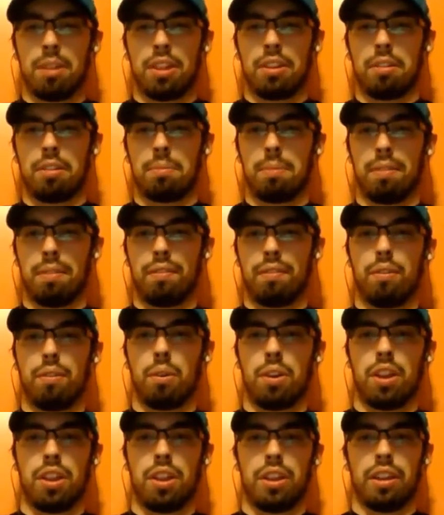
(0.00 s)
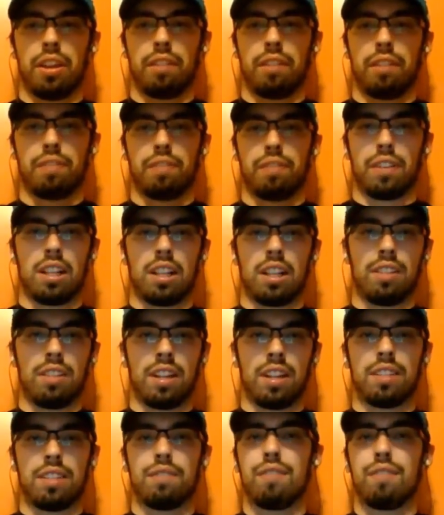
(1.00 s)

whether it be 4-0 for Cleveland,